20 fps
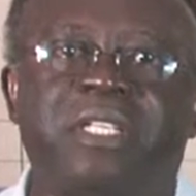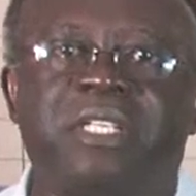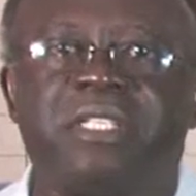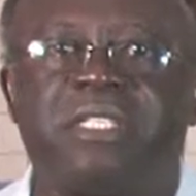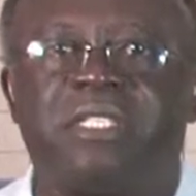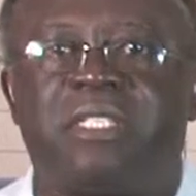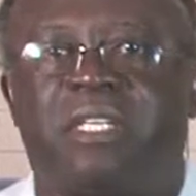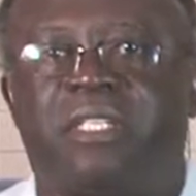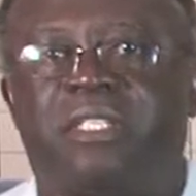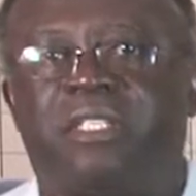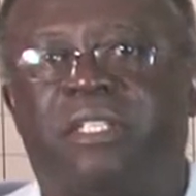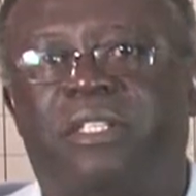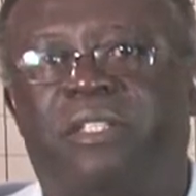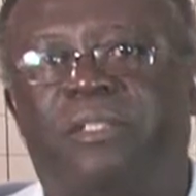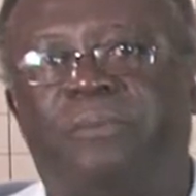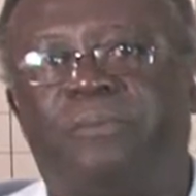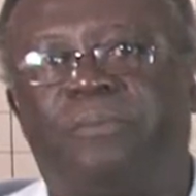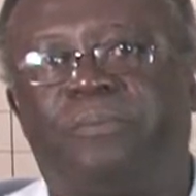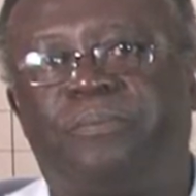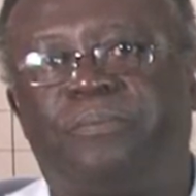this
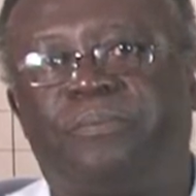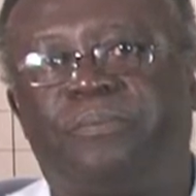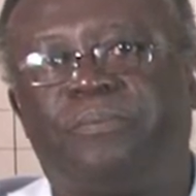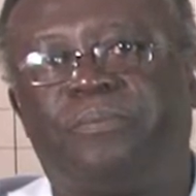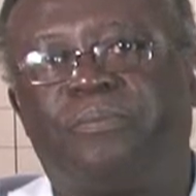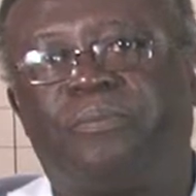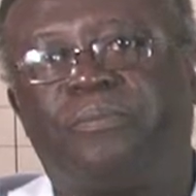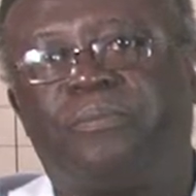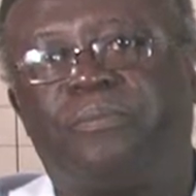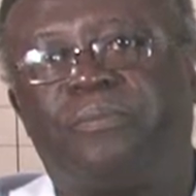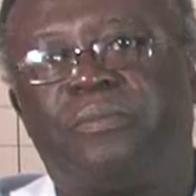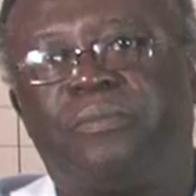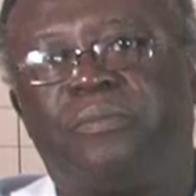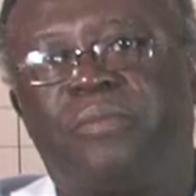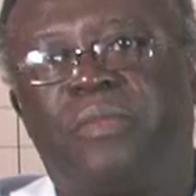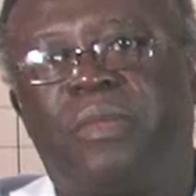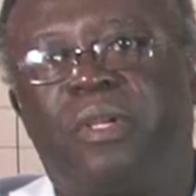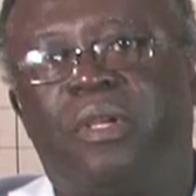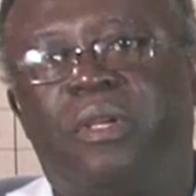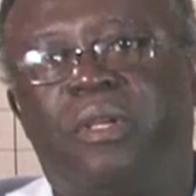session,
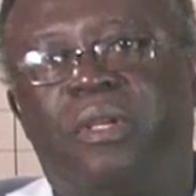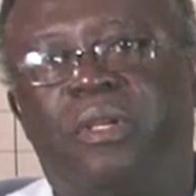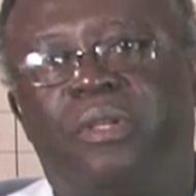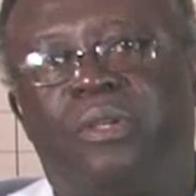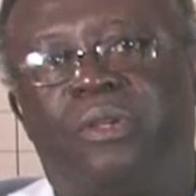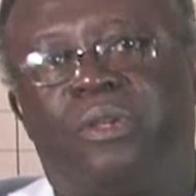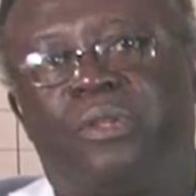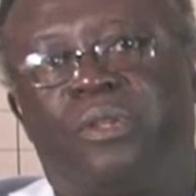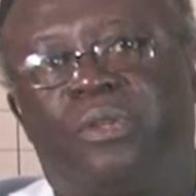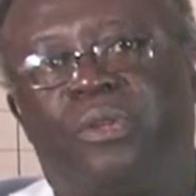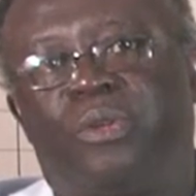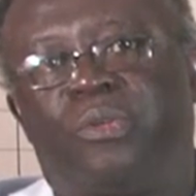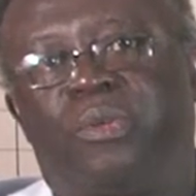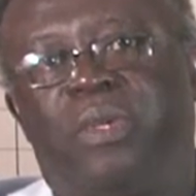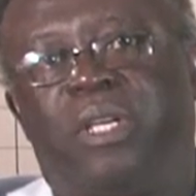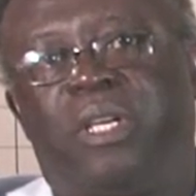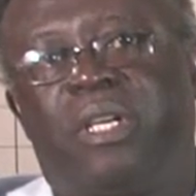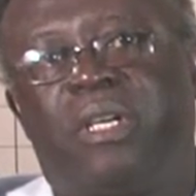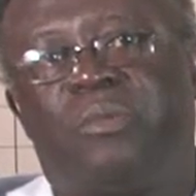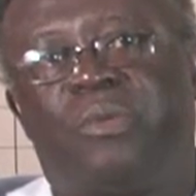you should
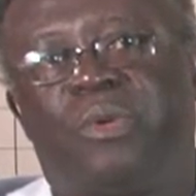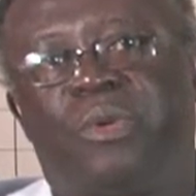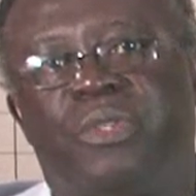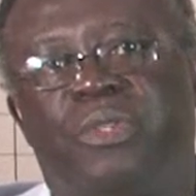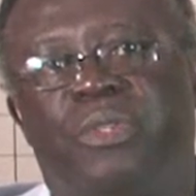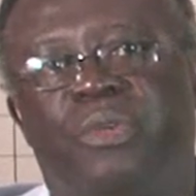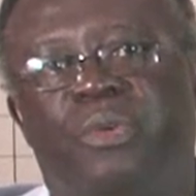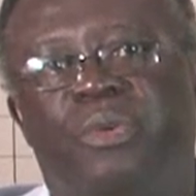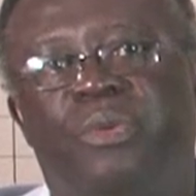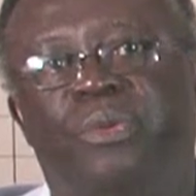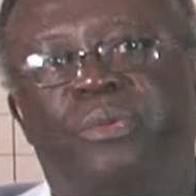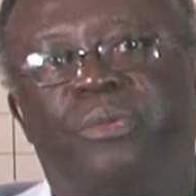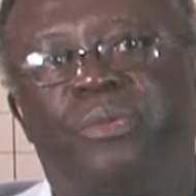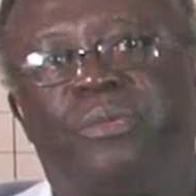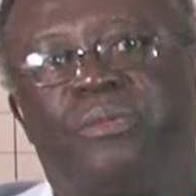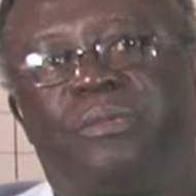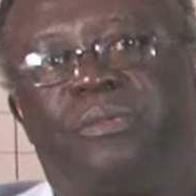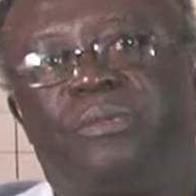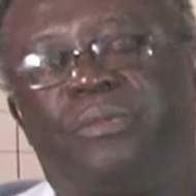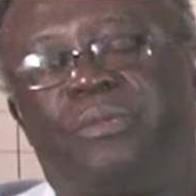be able to
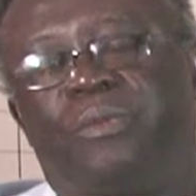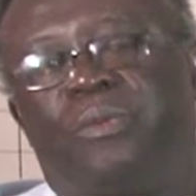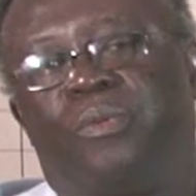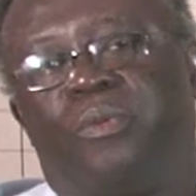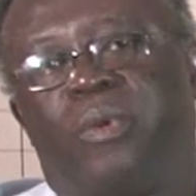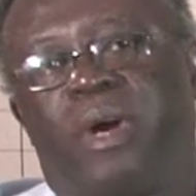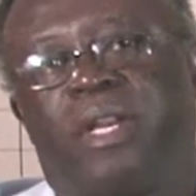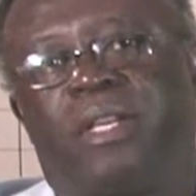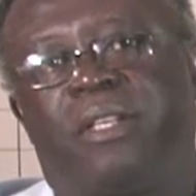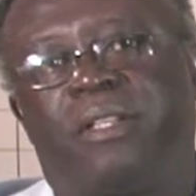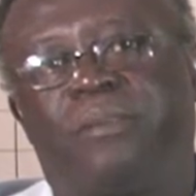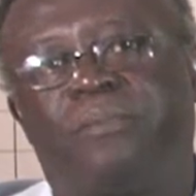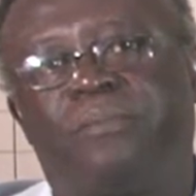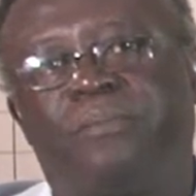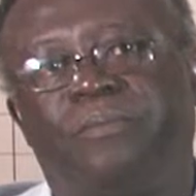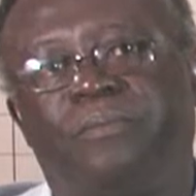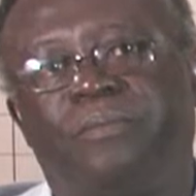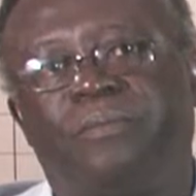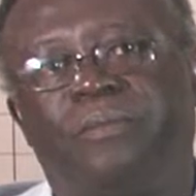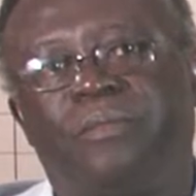1.
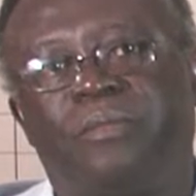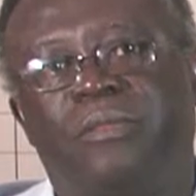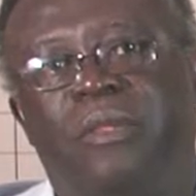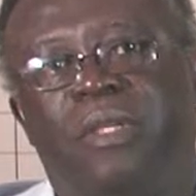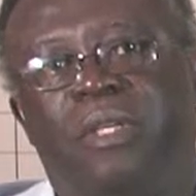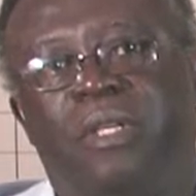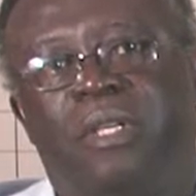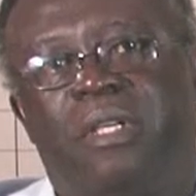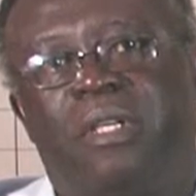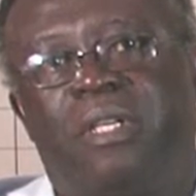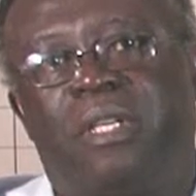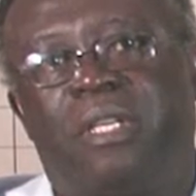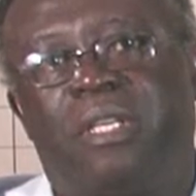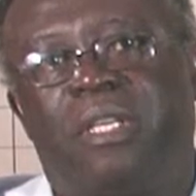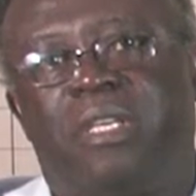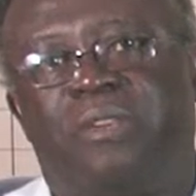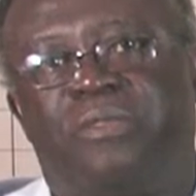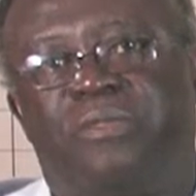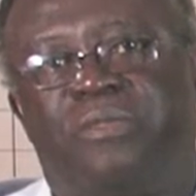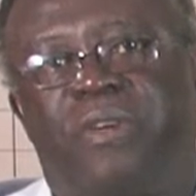
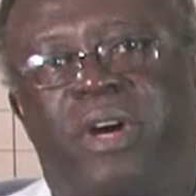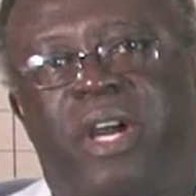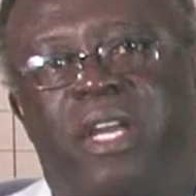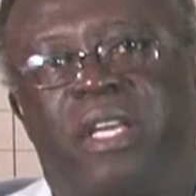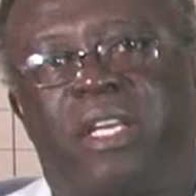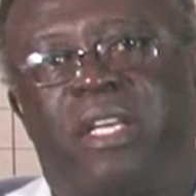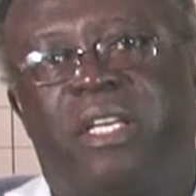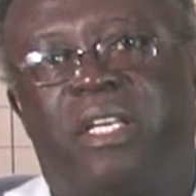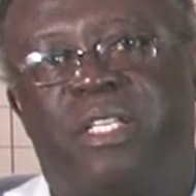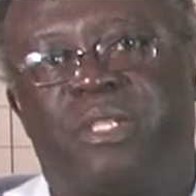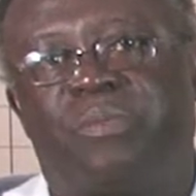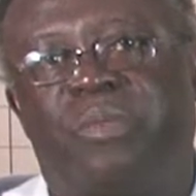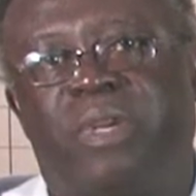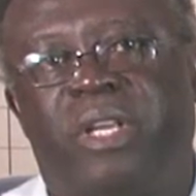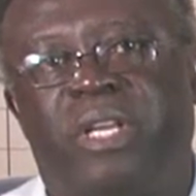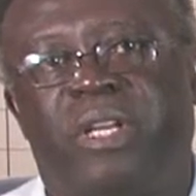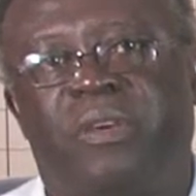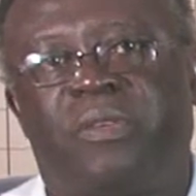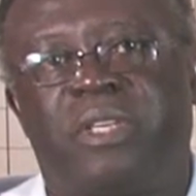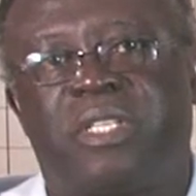Define and
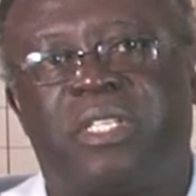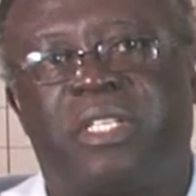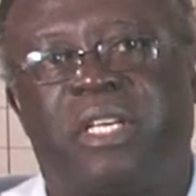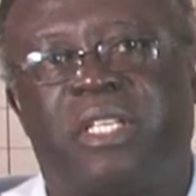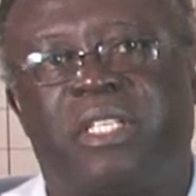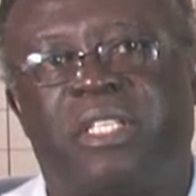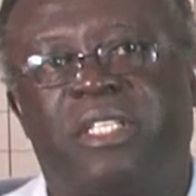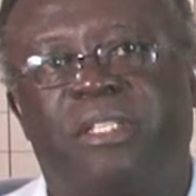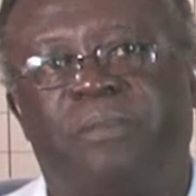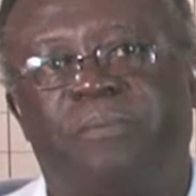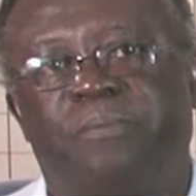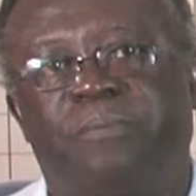explain research,